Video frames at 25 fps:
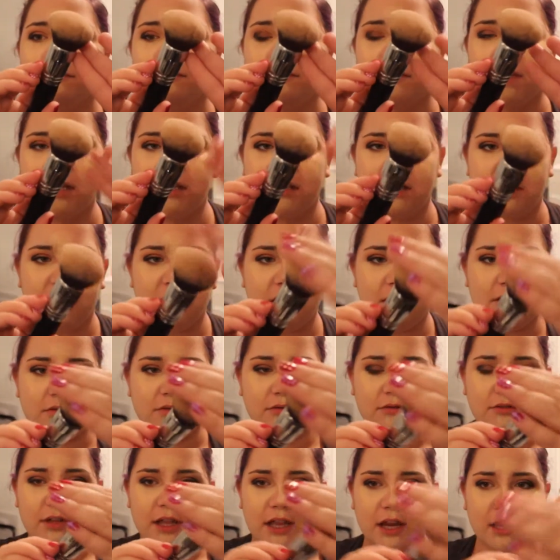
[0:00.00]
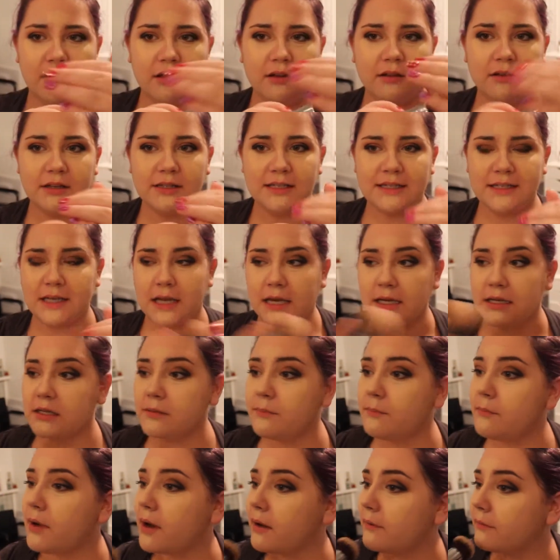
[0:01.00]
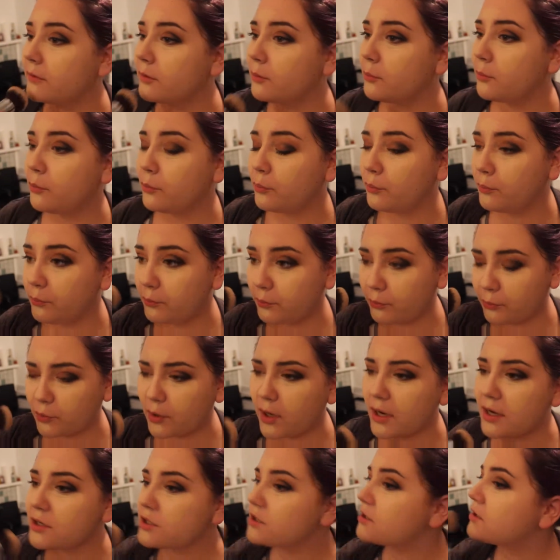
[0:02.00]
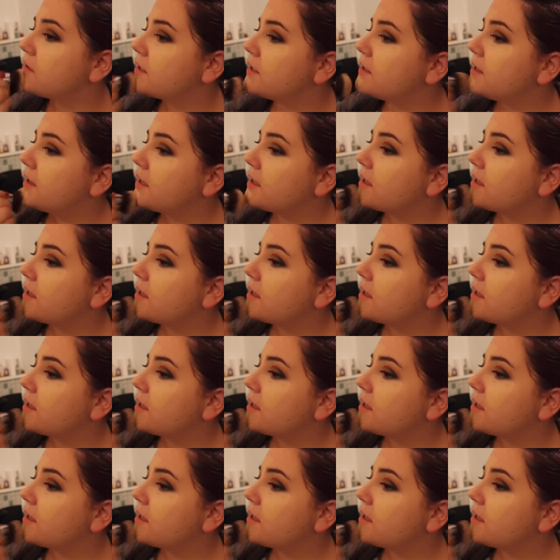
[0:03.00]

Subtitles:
It's a huge, like, dense buffer brush.